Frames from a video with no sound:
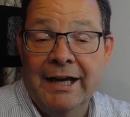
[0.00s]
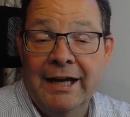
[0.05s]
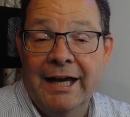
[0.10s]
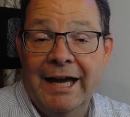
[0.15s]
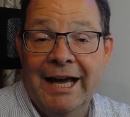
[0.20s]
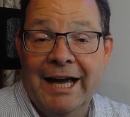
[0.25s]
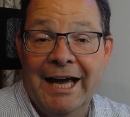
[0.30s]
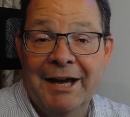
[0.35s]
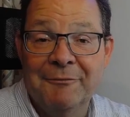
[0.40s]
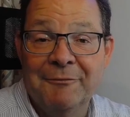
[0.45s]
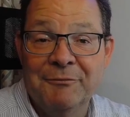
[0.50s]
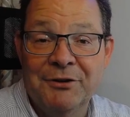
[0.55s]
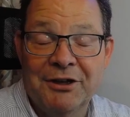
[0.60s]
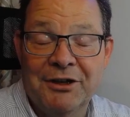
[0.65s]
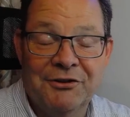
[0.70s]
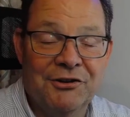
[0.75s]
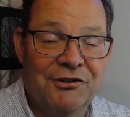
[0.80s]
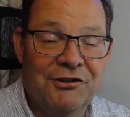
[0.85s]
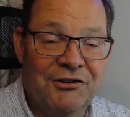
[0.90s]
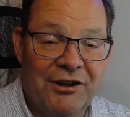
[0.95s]
You had to
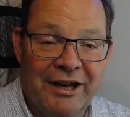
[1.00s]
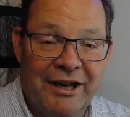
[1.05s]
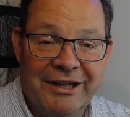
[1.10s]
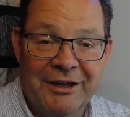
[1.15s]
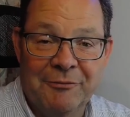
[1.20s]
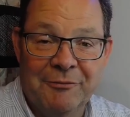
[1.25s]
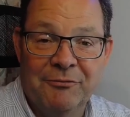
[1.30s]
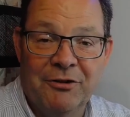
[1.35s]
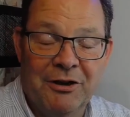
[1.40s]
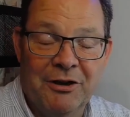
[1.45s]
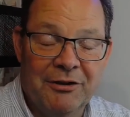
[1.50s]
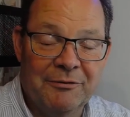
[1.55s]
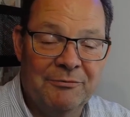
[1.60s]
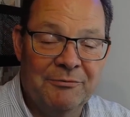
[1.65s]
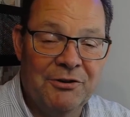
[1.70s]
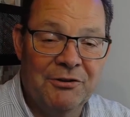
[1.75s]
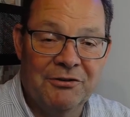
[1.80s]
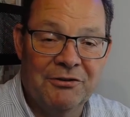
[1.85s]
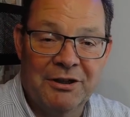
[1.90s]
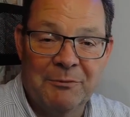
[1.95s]
sign up for a
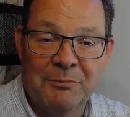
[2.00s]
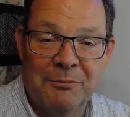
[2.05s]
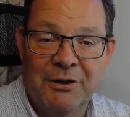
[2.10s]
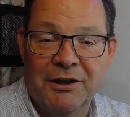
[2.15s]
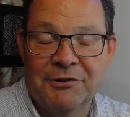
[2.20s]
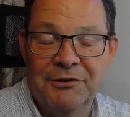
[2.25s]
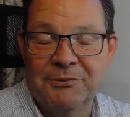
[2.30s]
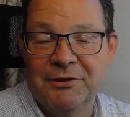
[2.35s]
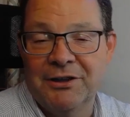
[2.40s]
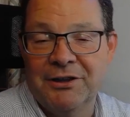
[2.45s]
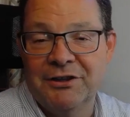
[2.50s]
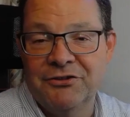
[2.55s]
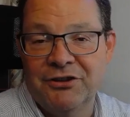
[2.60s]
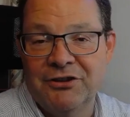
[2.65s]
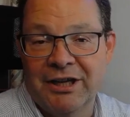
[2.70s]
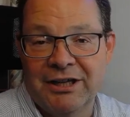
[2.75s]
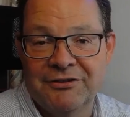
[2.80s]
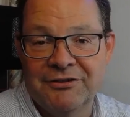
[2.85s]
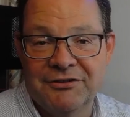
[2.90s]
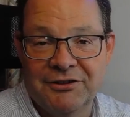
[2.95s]
username and password, you
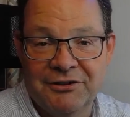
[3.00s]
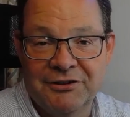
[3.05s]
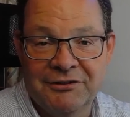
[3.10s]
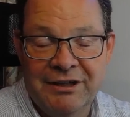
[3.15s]
had to